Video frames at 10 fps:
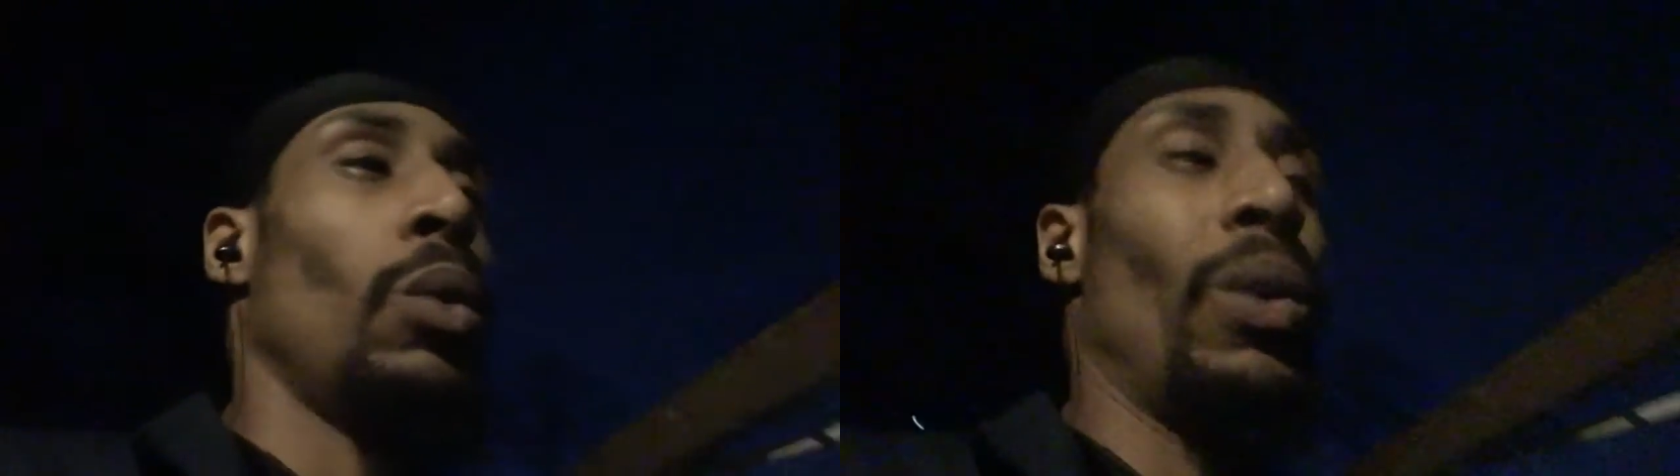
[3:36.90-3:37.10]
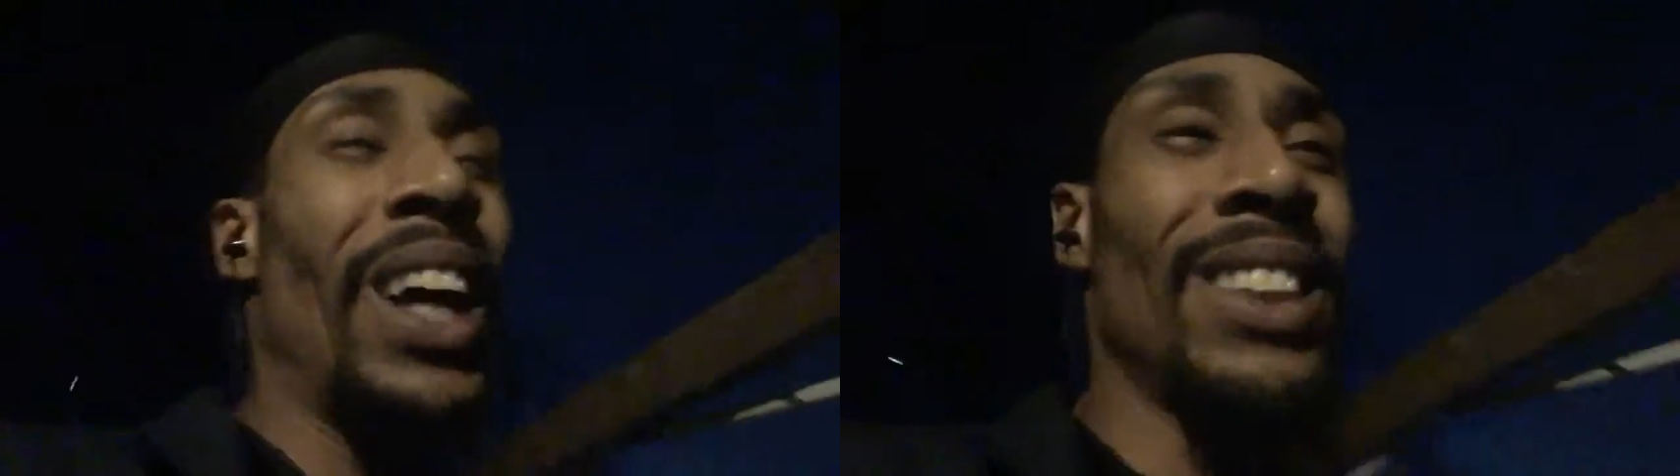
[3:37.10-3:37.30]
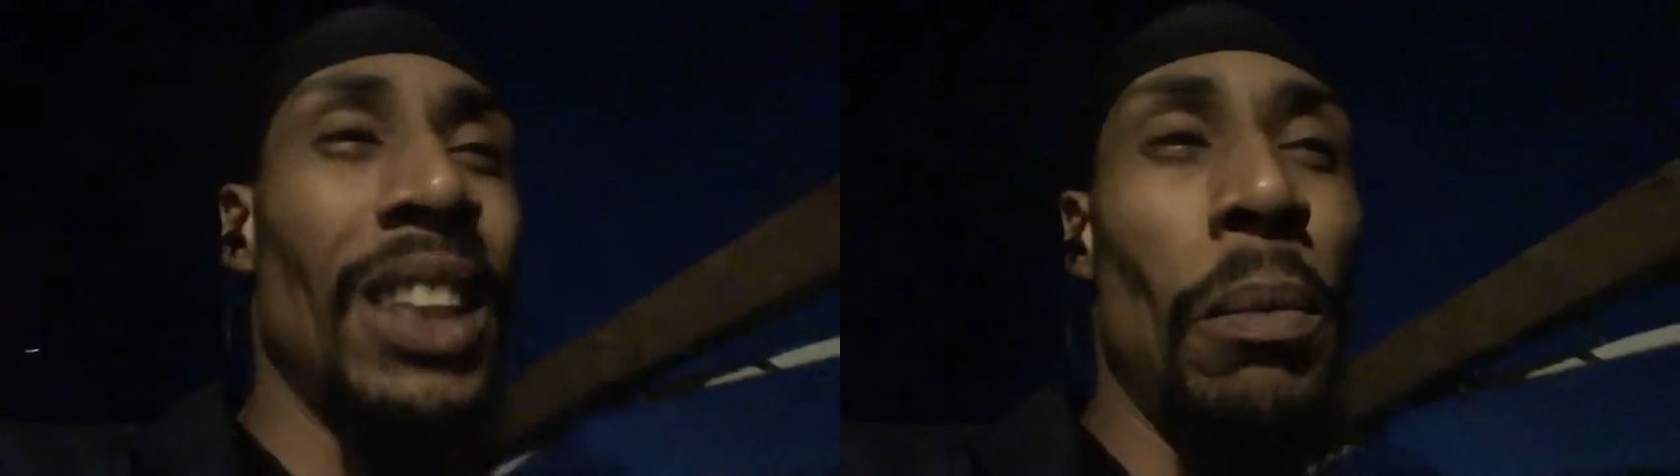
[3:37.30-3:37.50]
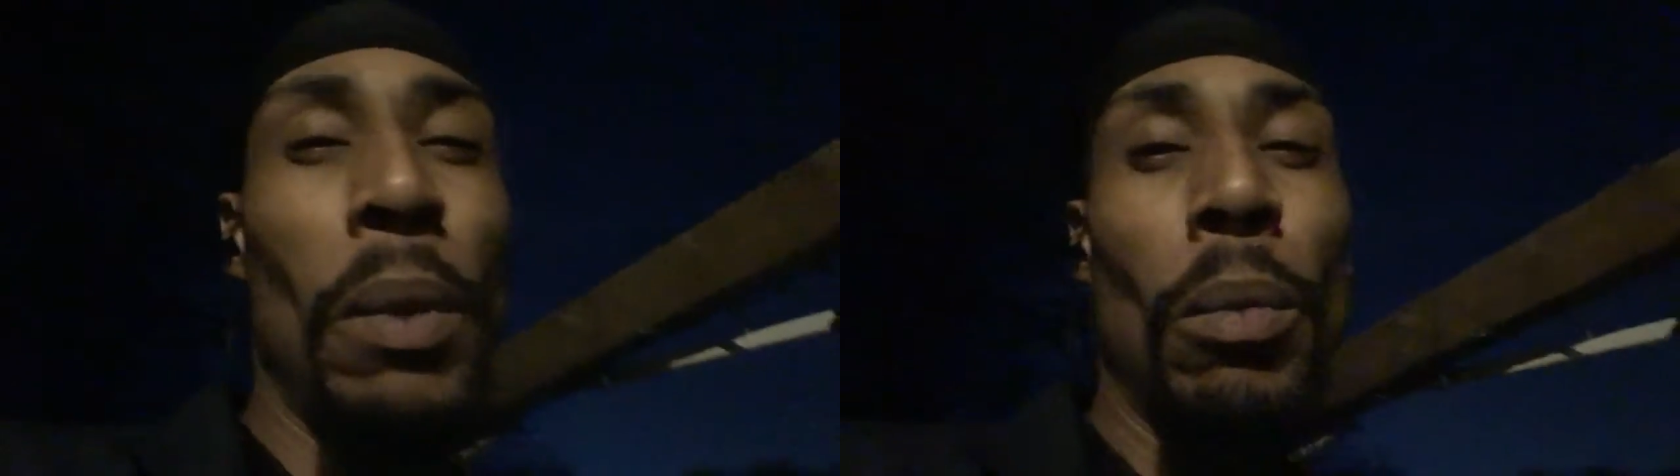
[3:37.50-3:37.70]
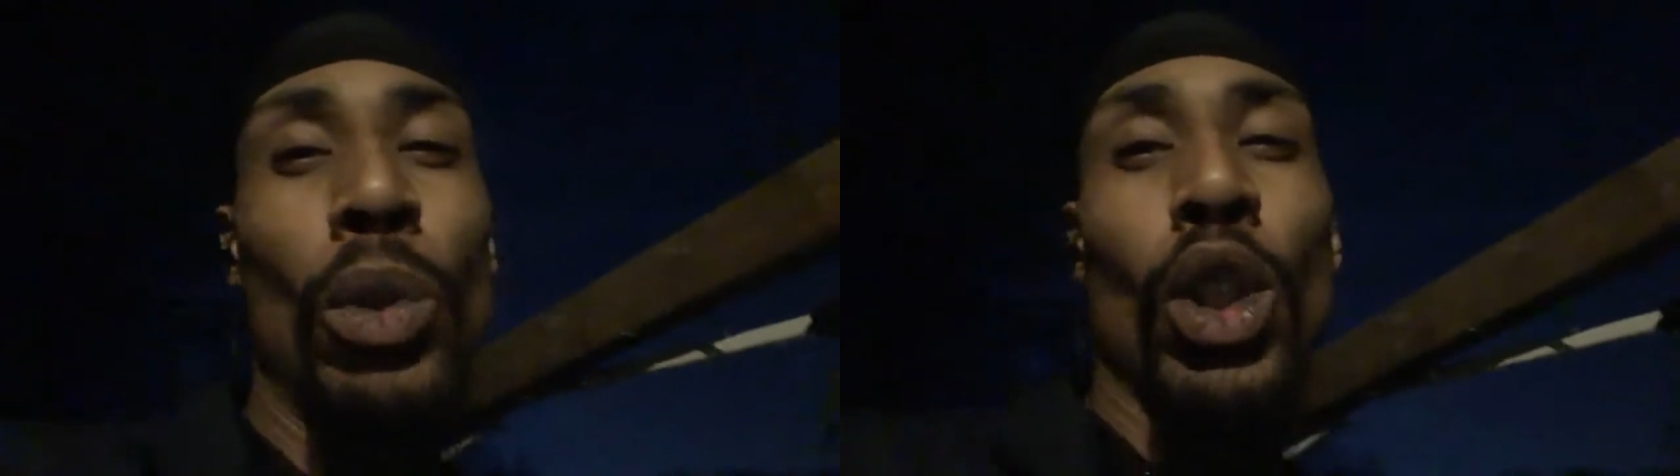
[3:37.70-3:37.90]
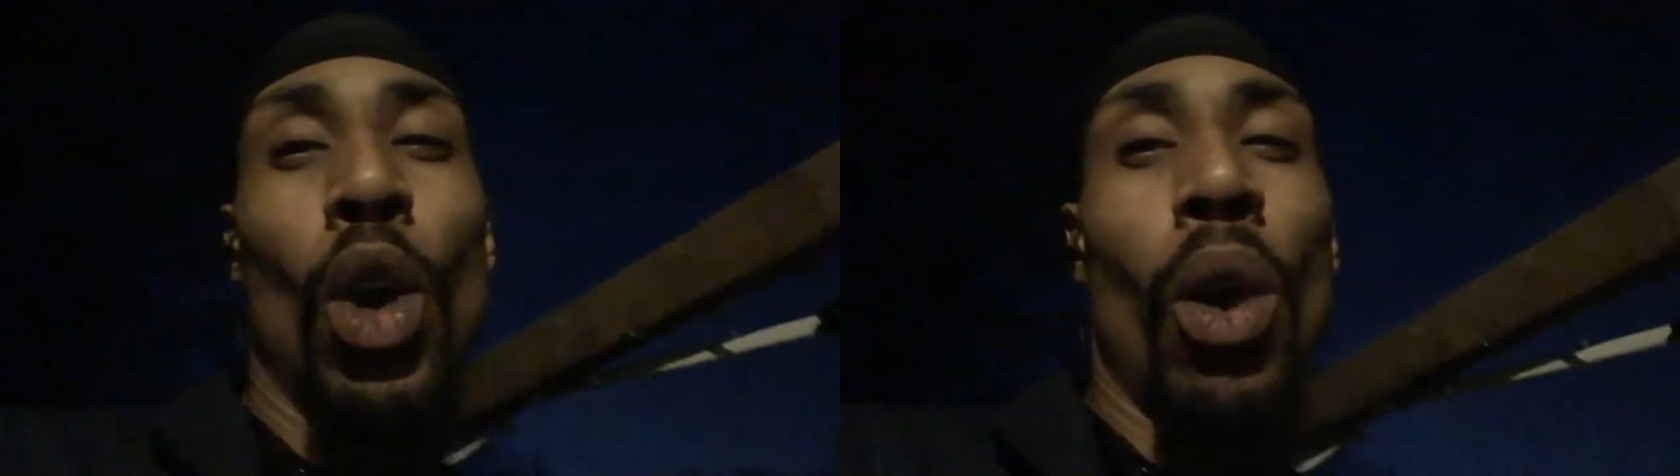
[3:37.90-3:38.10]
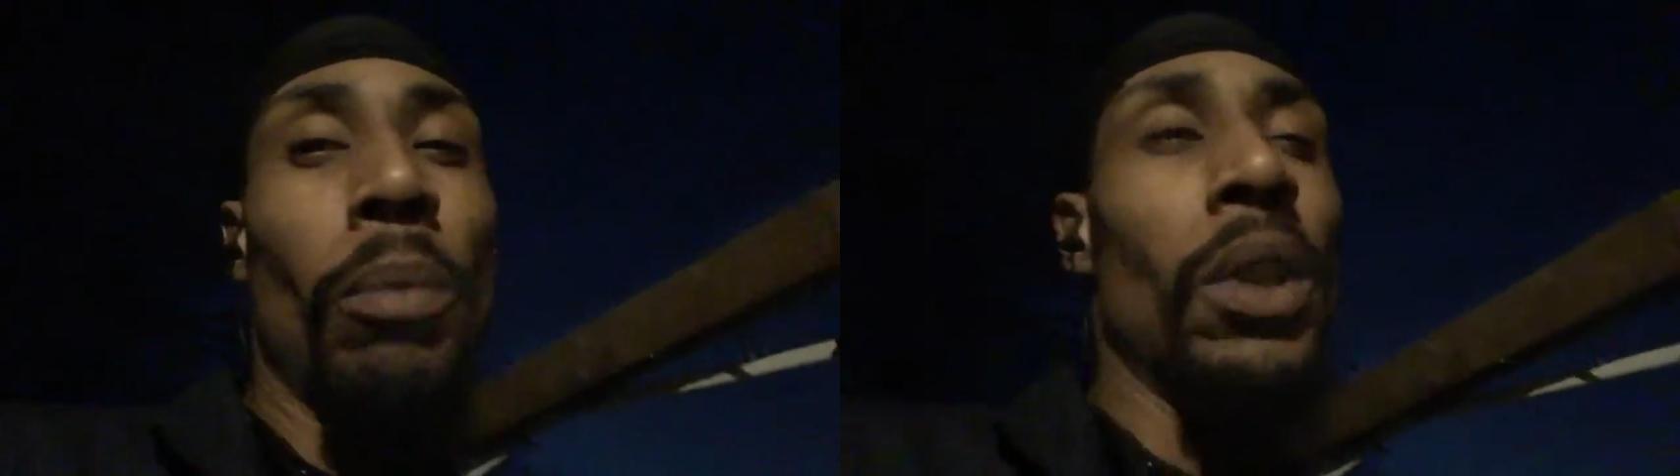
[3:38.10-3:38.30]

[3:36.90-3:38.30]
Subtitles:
When I see people throw up